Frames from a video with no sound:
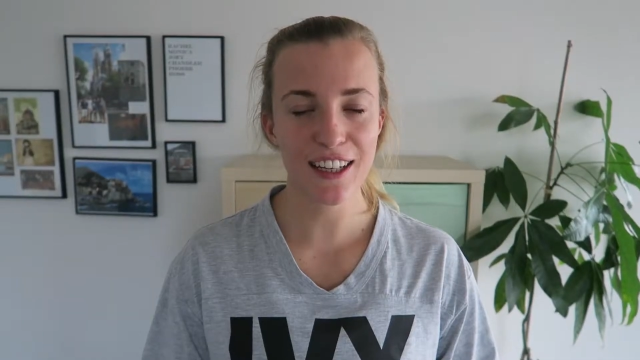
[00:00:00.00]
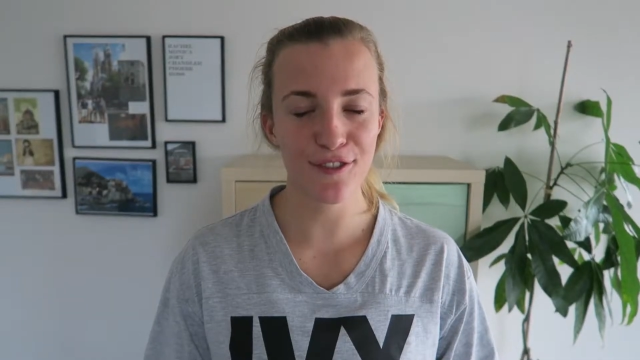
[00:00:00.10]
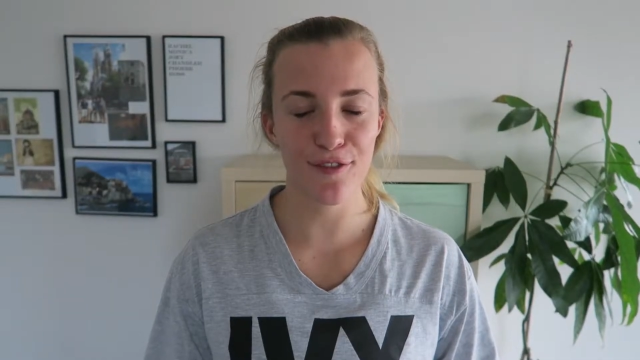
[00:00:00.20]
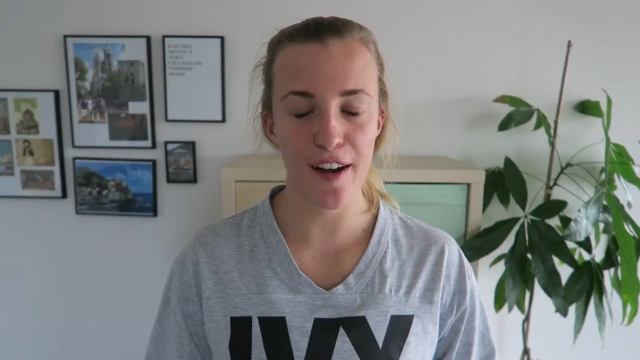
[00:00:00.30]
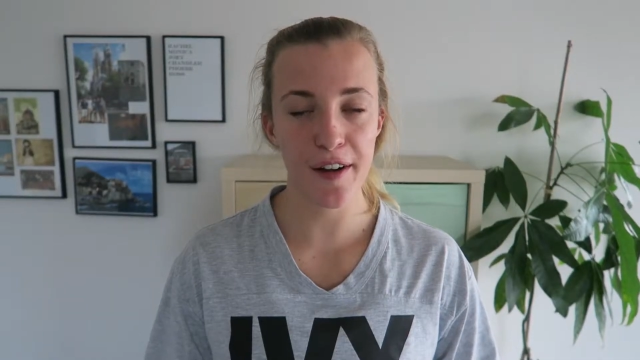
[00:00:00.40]

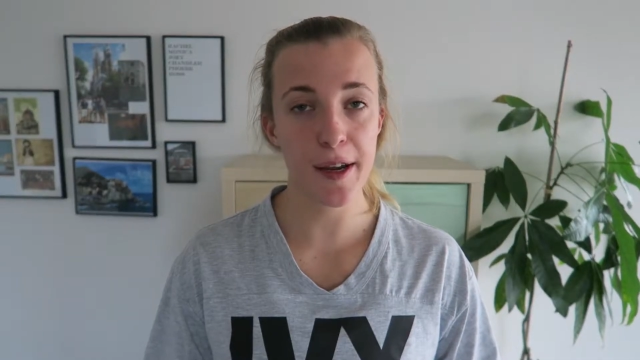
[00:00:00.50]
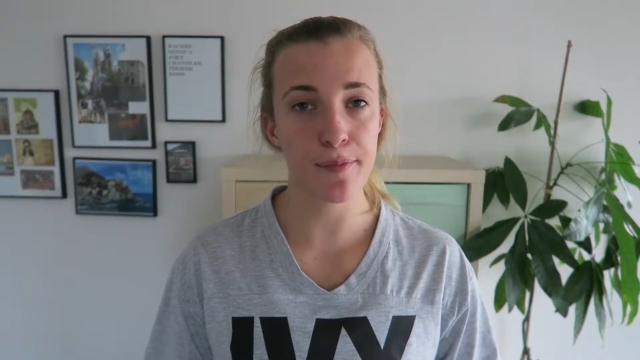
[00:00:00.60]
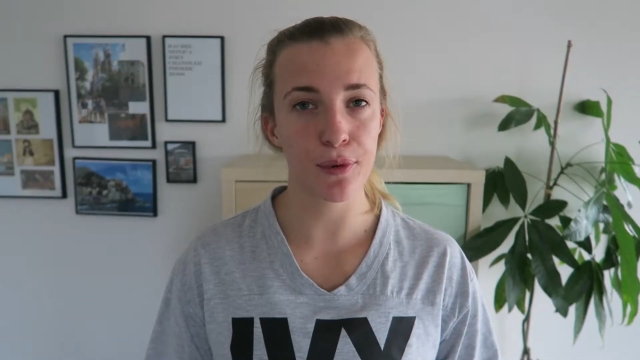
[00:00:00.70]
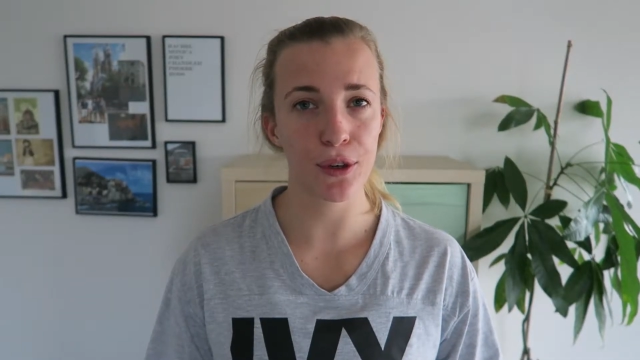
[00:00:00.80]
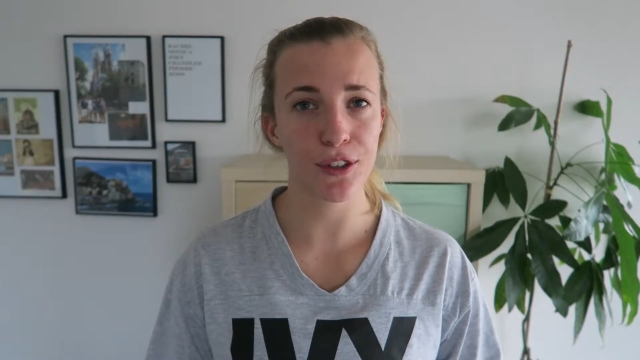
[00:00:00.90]
is very
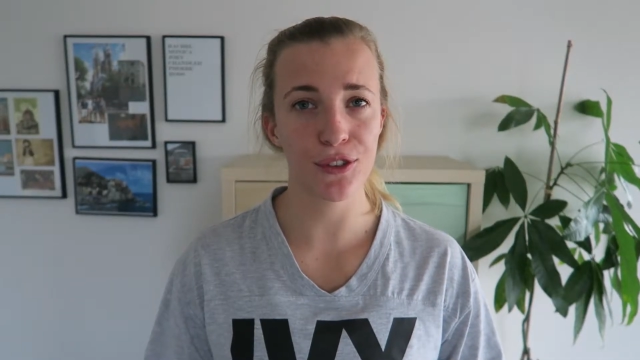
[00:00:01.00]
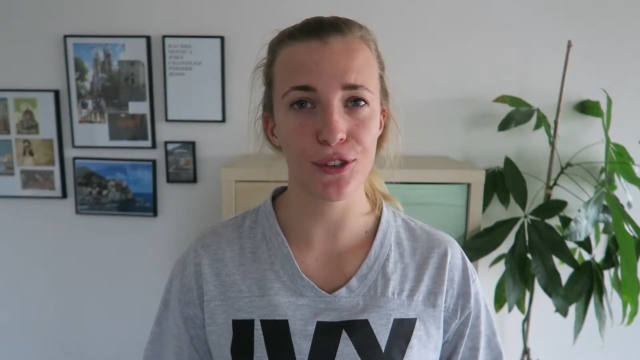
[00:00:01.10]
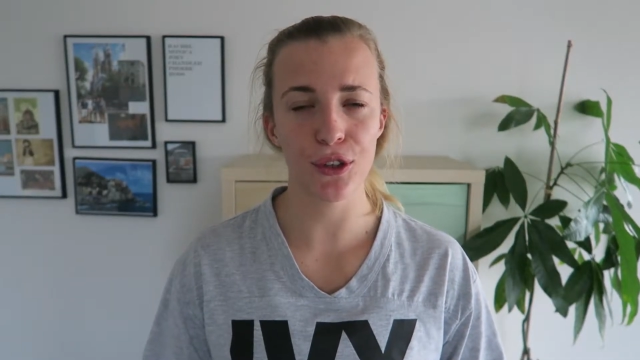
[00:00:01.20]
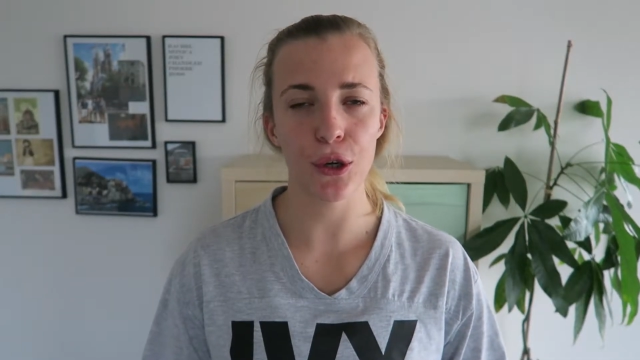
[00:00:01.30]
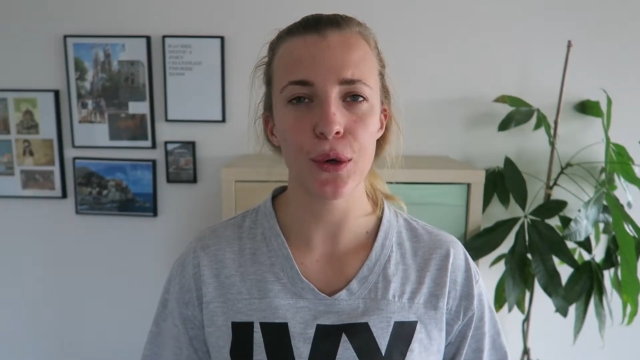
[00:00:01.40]
important
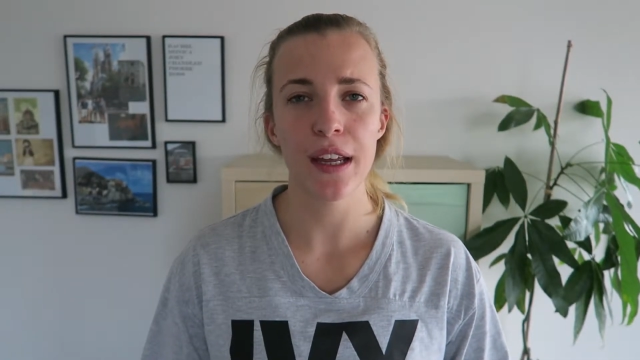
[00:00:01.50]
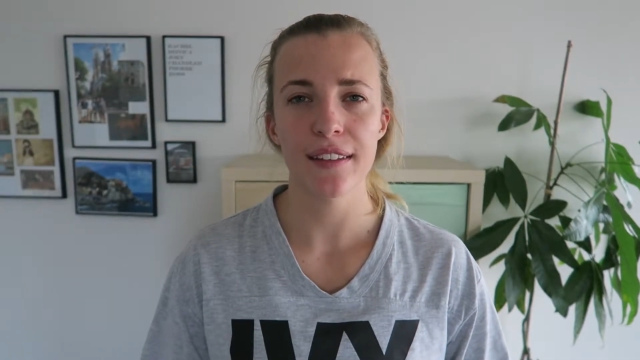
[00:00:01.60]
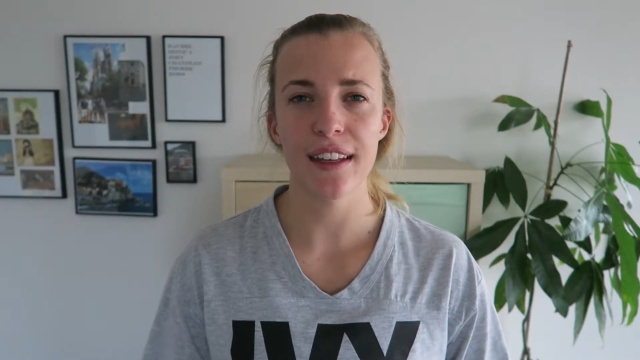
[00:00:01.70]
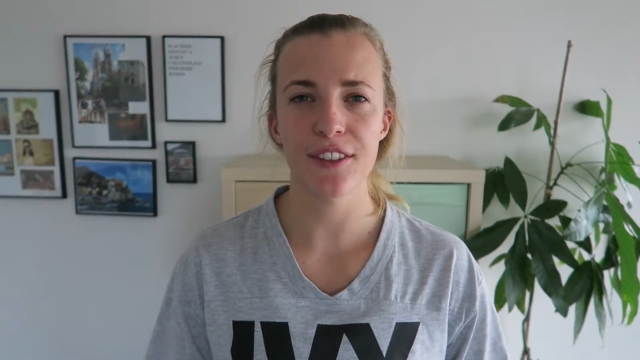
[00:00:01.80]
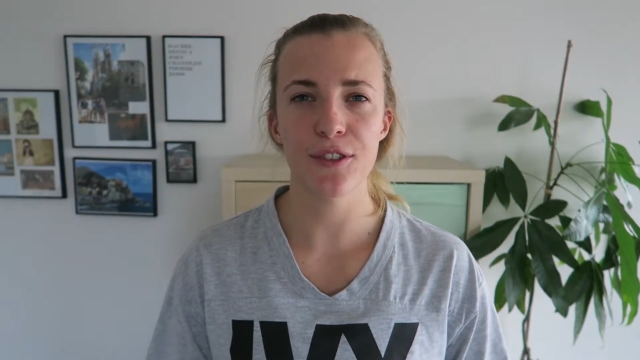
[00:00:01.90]
to know
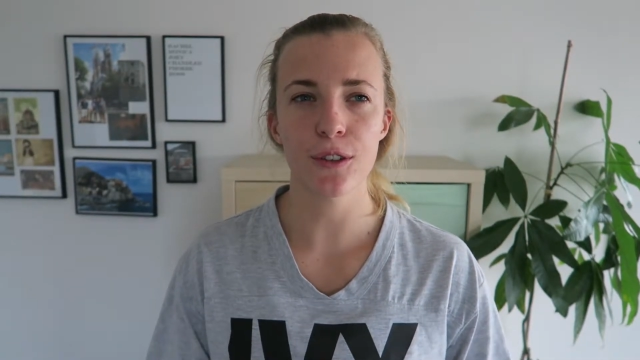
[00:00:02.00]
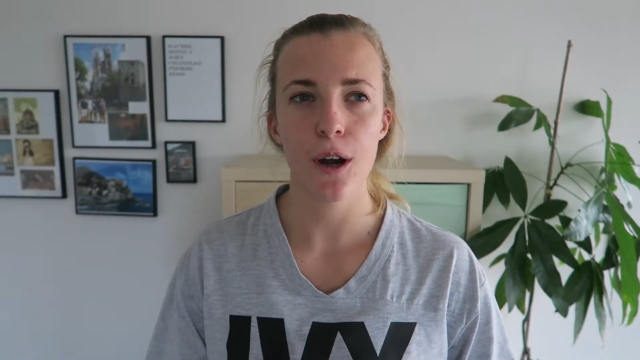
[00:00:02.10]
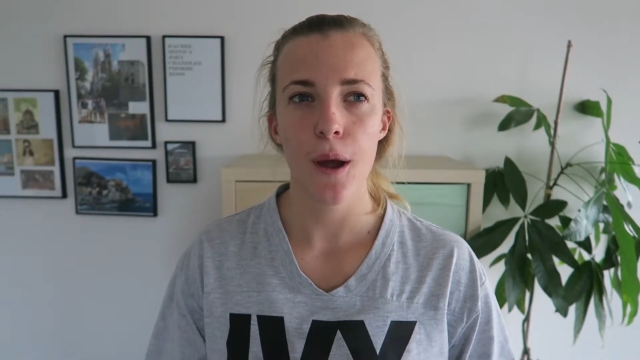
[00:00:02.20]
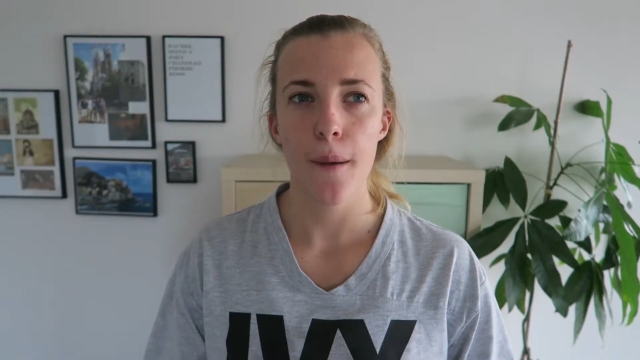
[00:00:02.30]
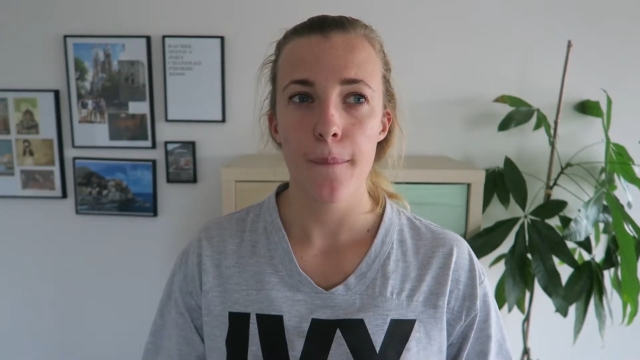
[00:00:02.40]
that
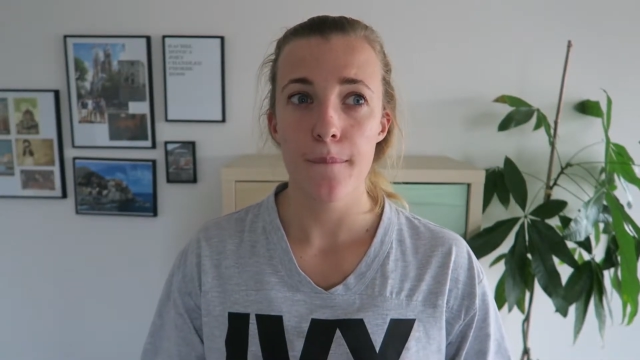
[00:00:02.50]
your